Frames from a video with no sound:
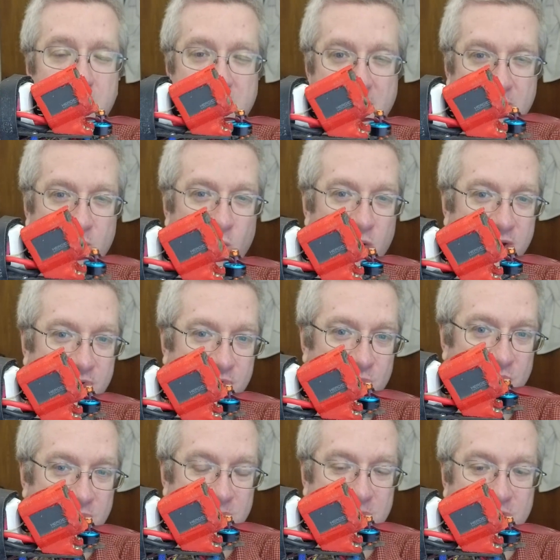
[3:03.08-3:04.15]
Not quite a
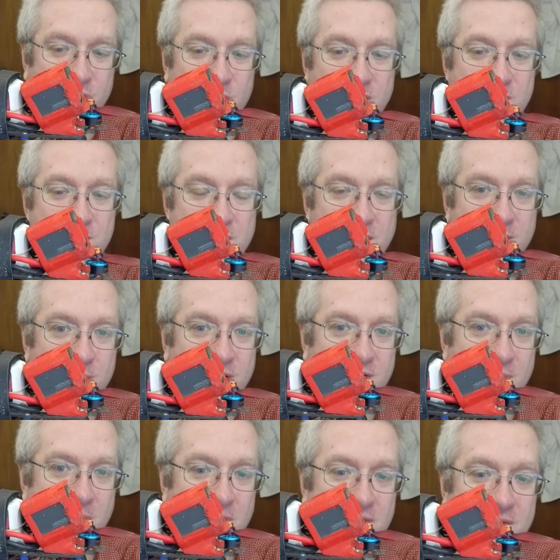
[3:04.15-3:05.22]
20 by 20 stack, but
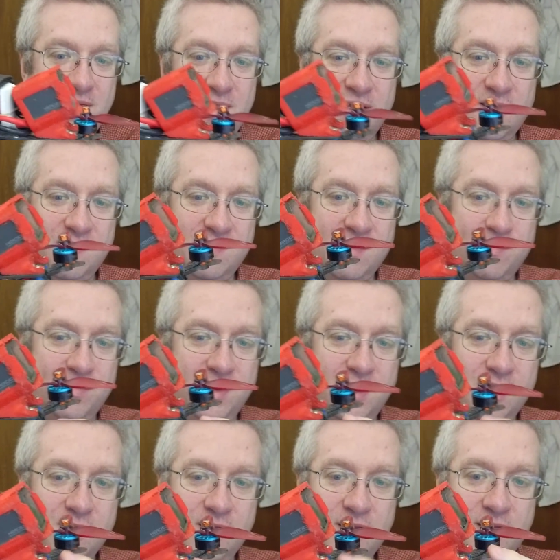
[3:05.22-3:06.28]
I've got my VTX up there.